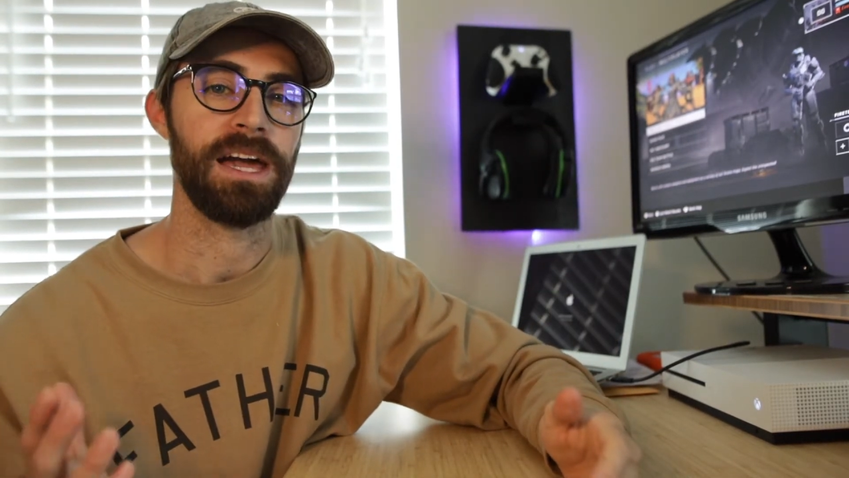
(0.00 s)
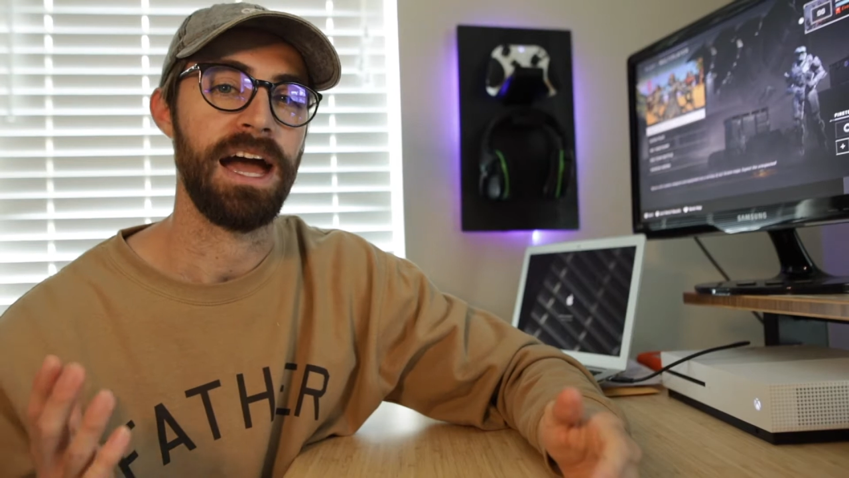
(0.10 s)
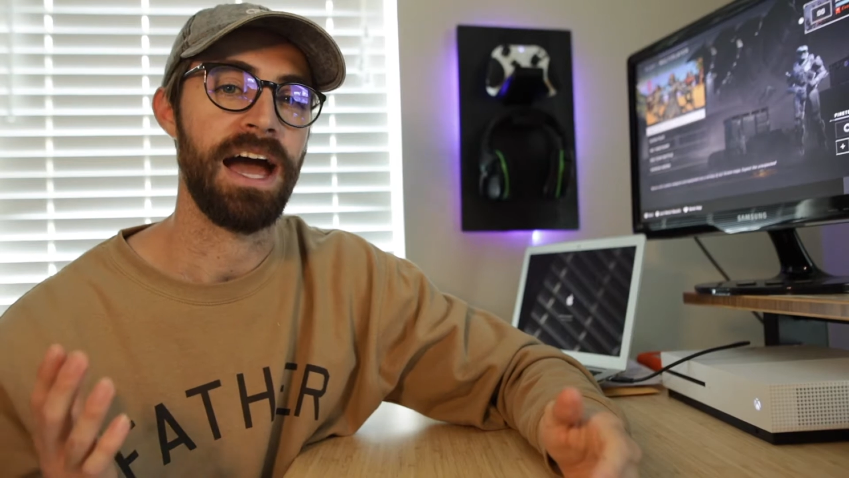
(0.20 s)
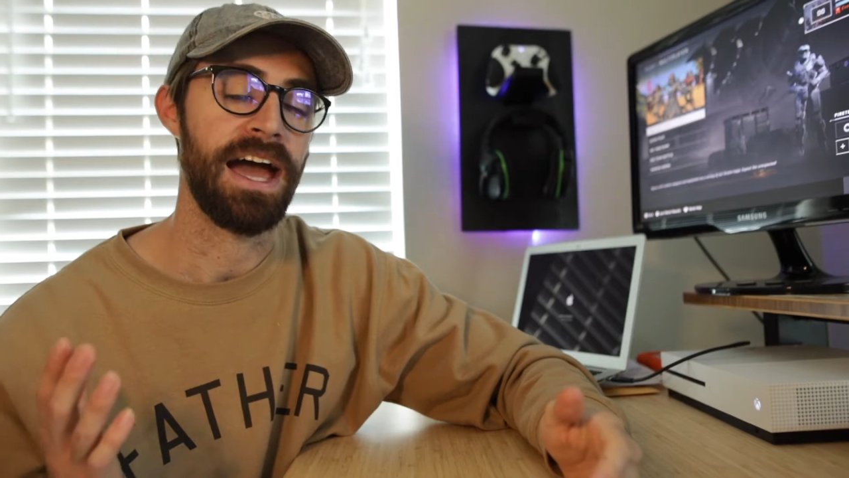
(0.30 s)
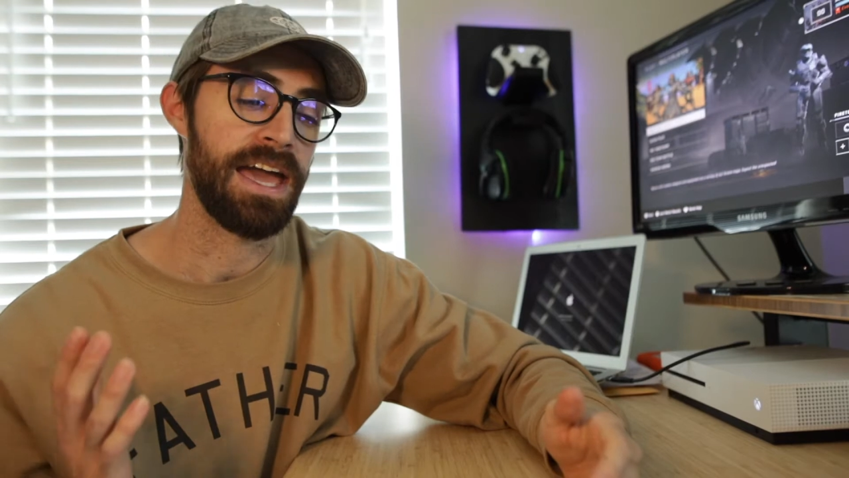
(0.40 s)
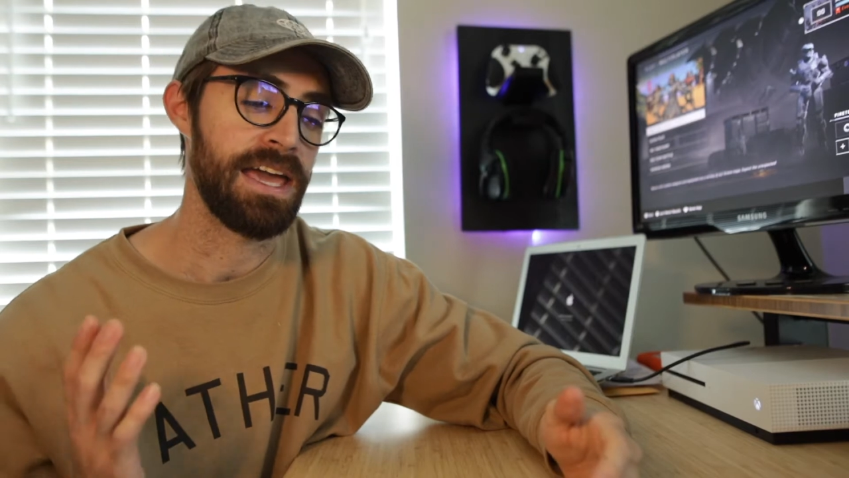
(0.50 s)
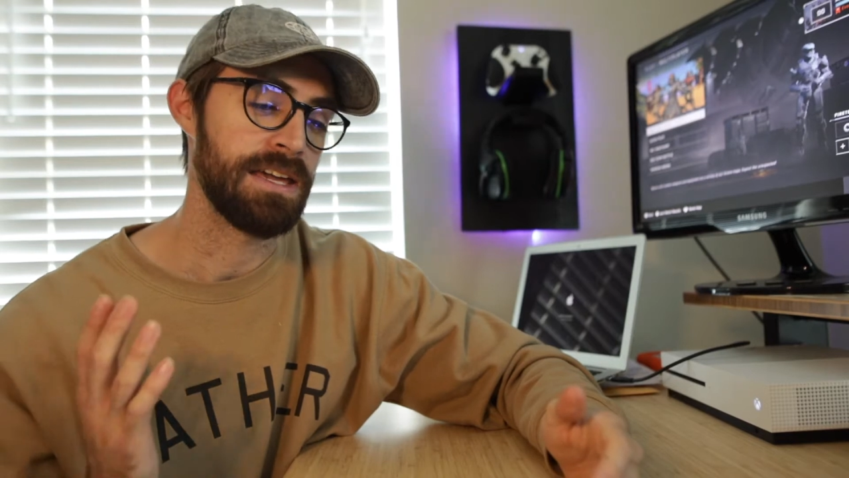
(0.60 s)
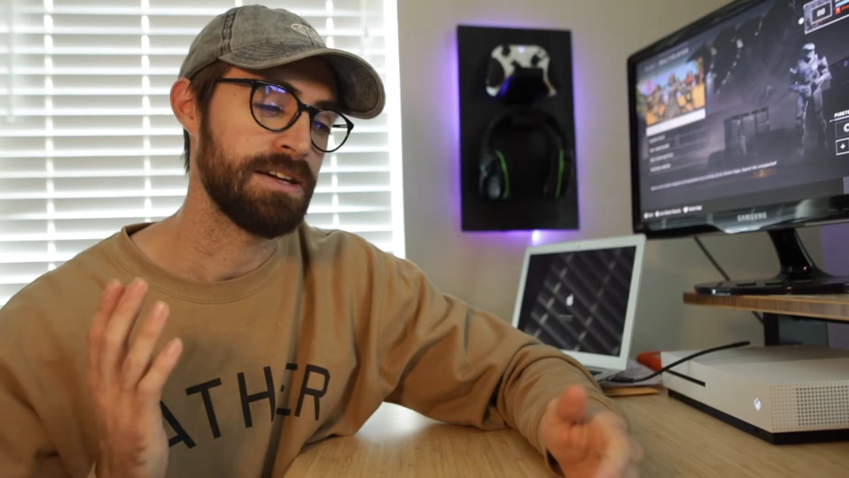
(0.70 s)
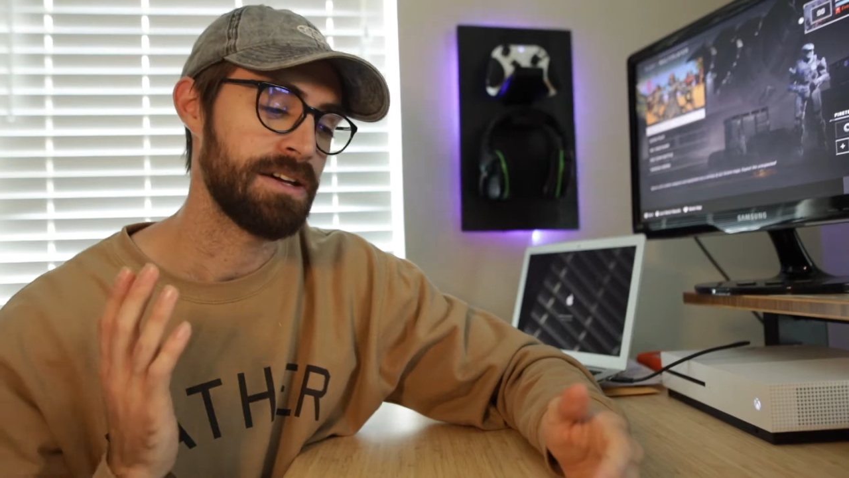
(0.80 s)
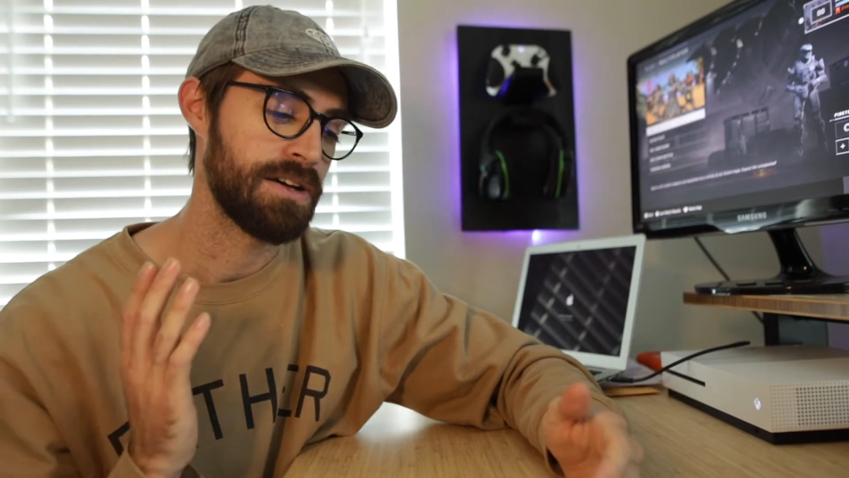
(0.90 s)

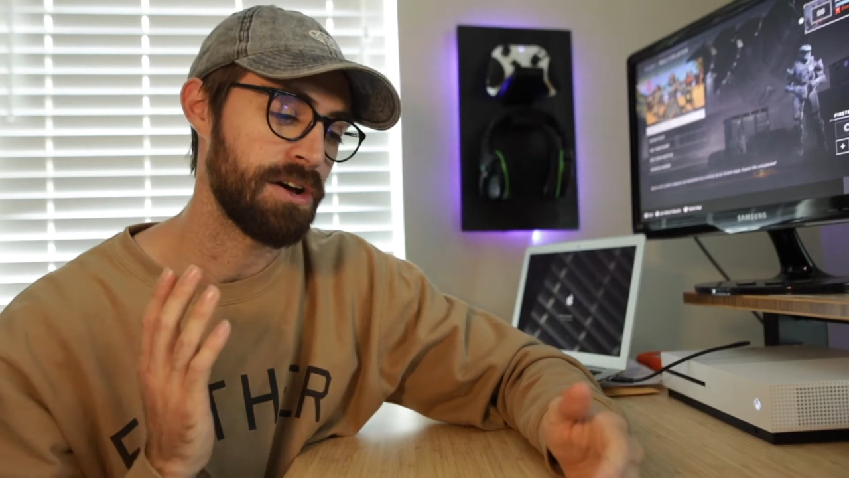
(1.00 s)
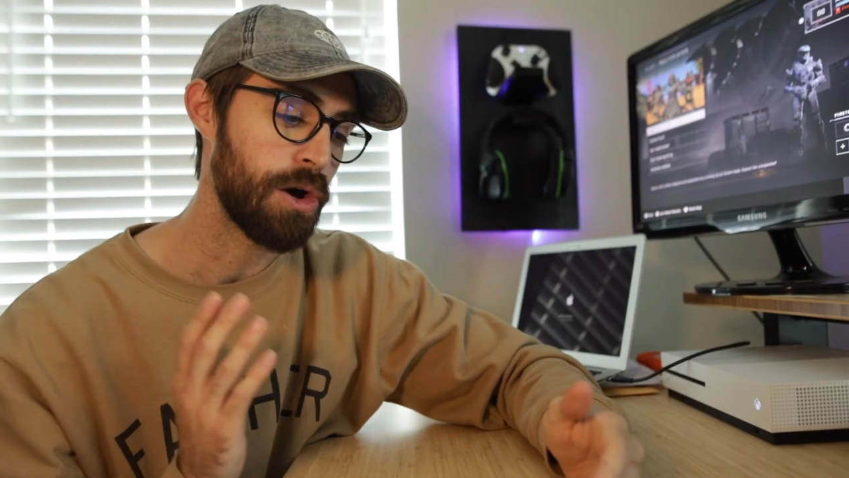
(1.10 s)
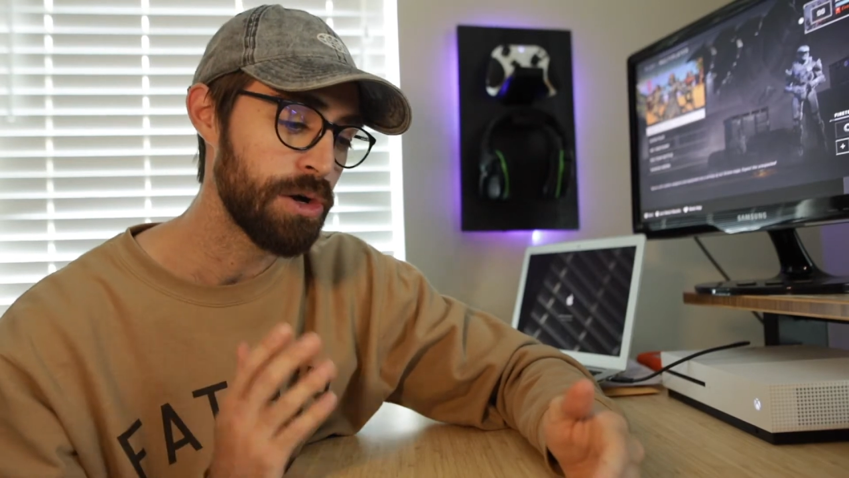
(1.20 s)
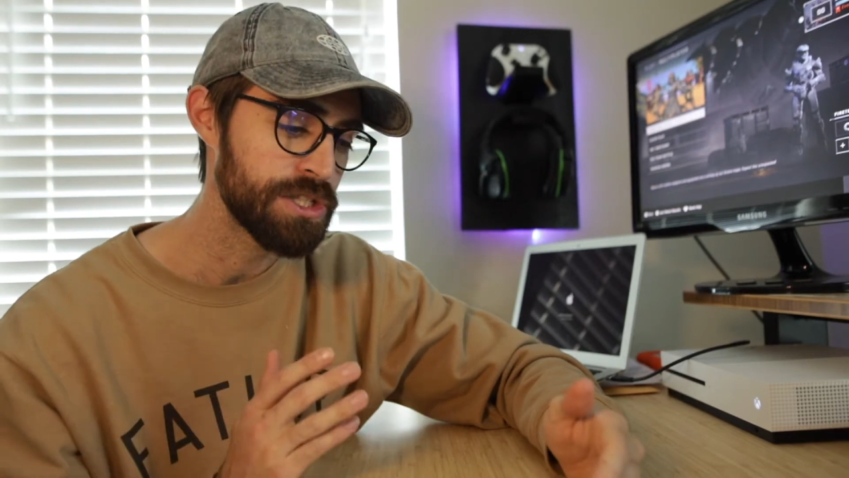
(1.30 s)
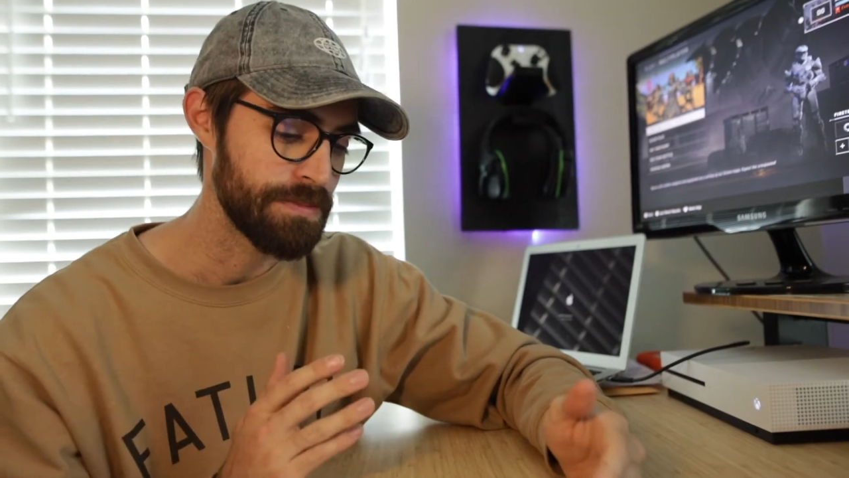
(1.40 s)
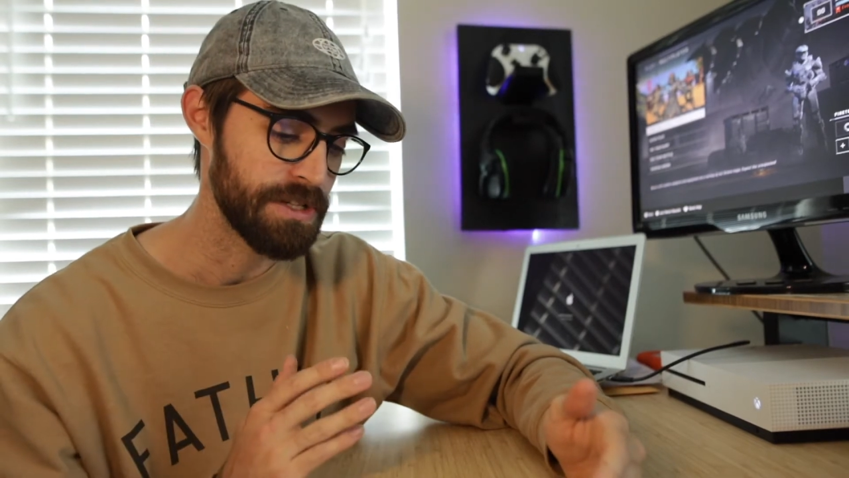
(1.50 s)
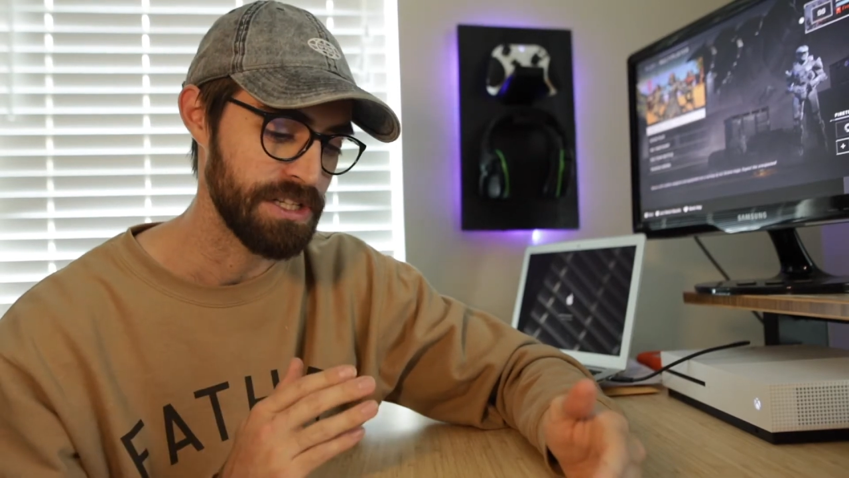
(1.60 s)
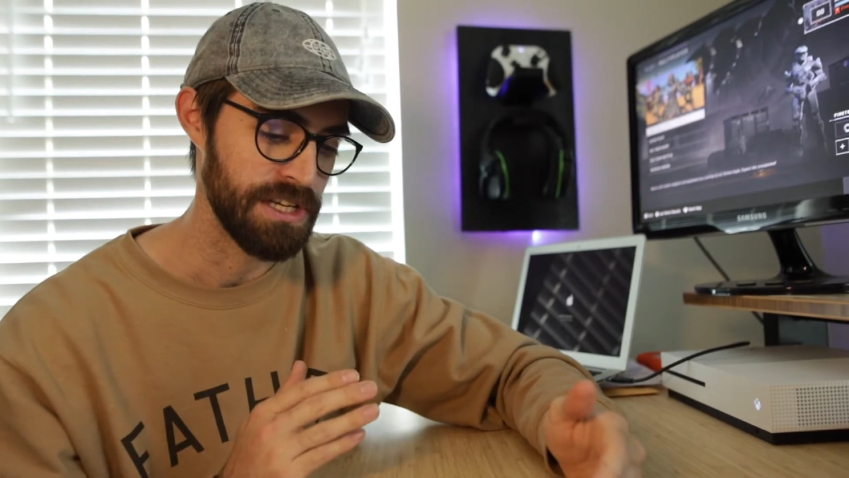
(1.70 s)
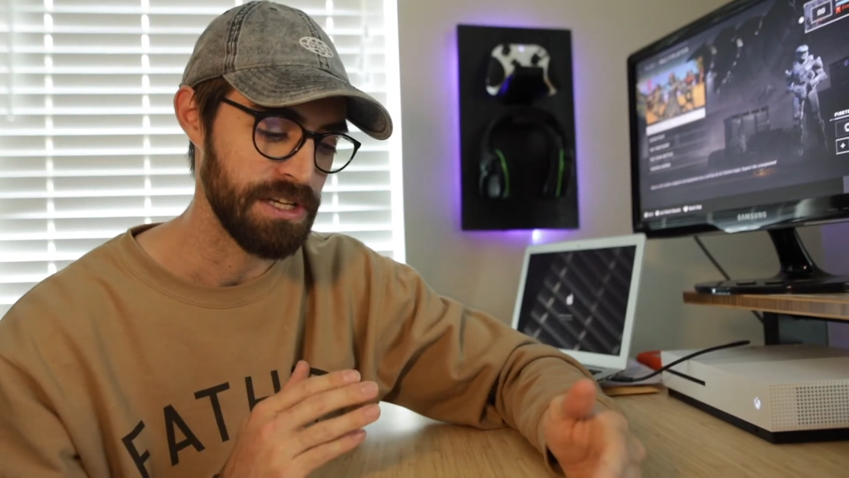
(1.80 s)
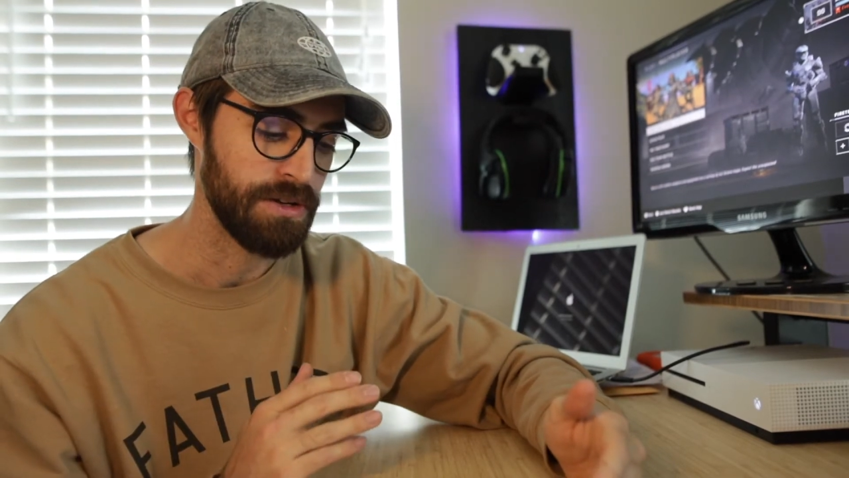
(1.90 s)
I
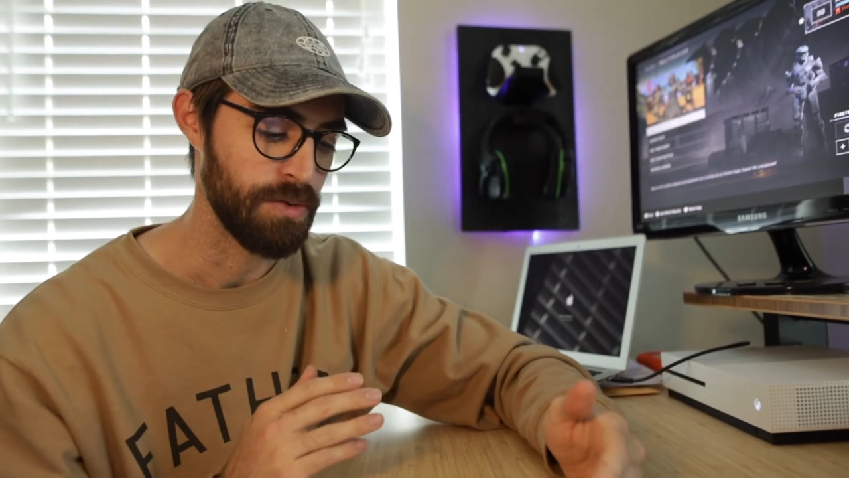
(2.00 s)
ultimately